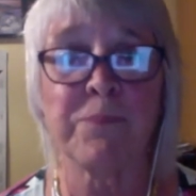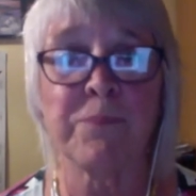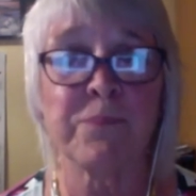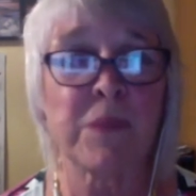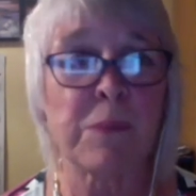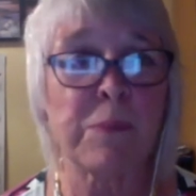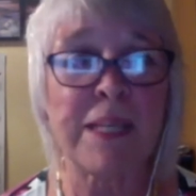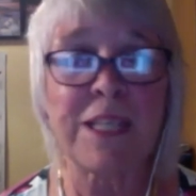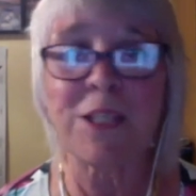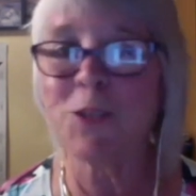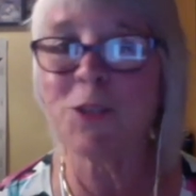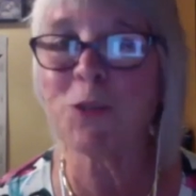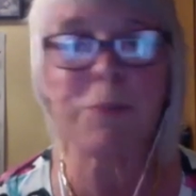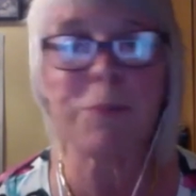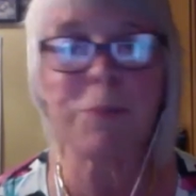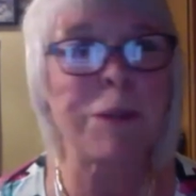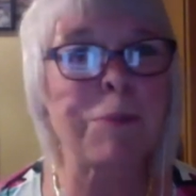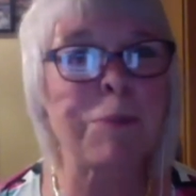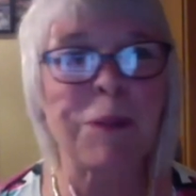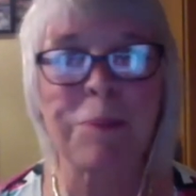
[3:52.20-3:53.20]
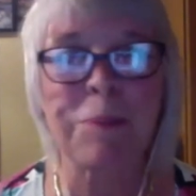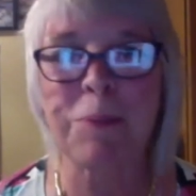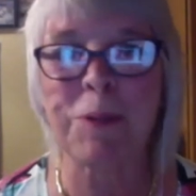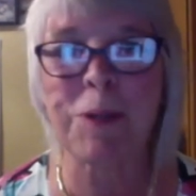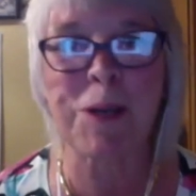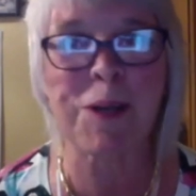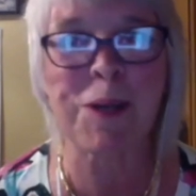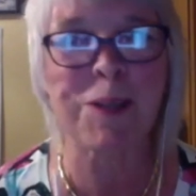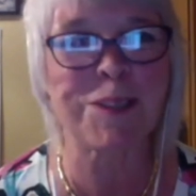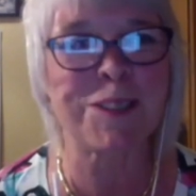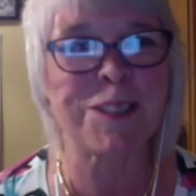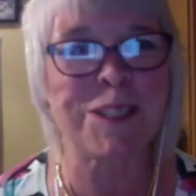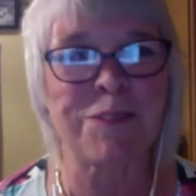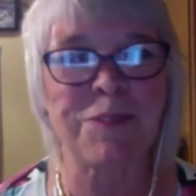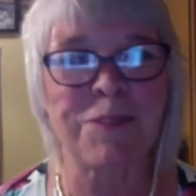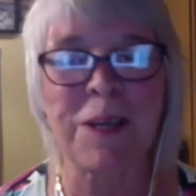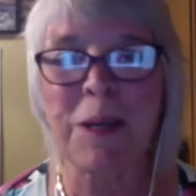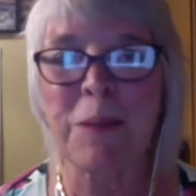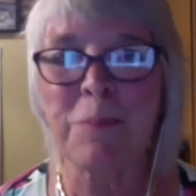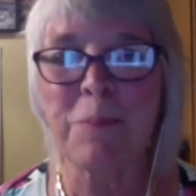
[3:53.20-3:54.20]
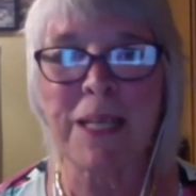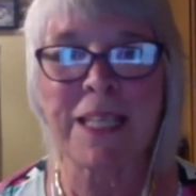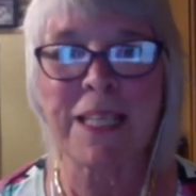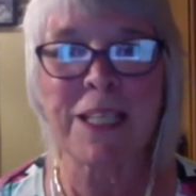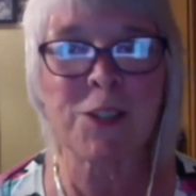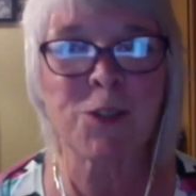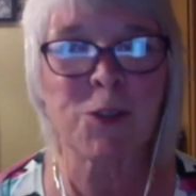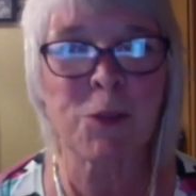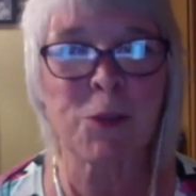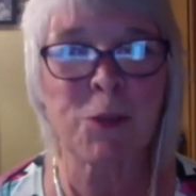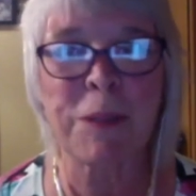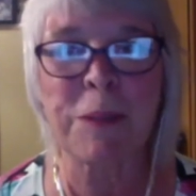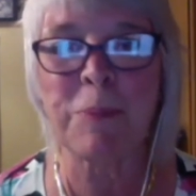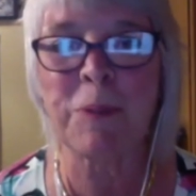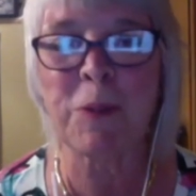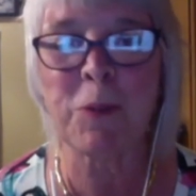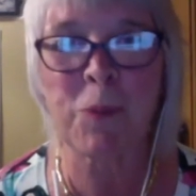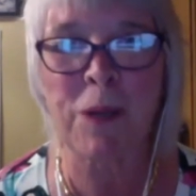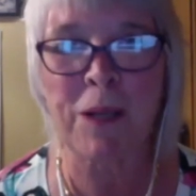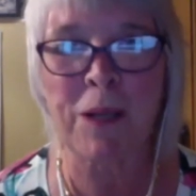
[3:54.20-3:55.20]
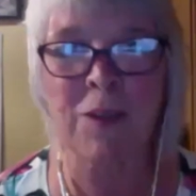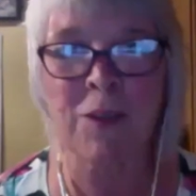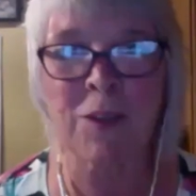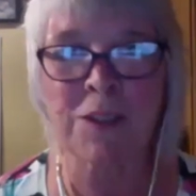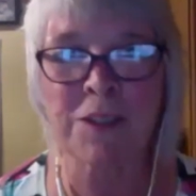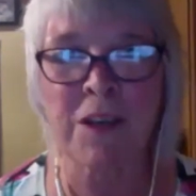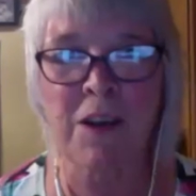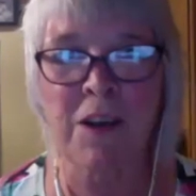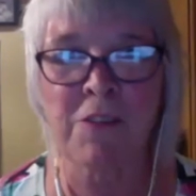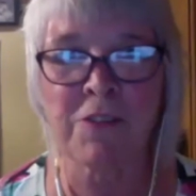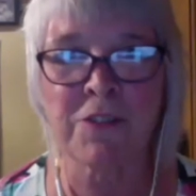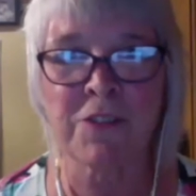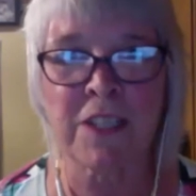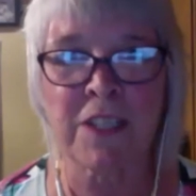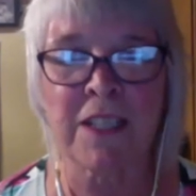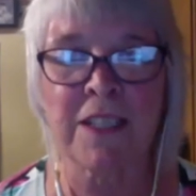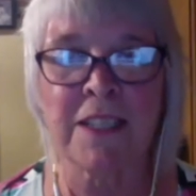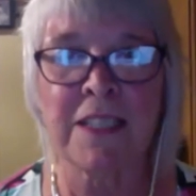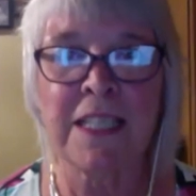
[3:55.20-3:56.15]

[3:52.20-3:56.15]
making sure people are productive, making sure people are well looked after.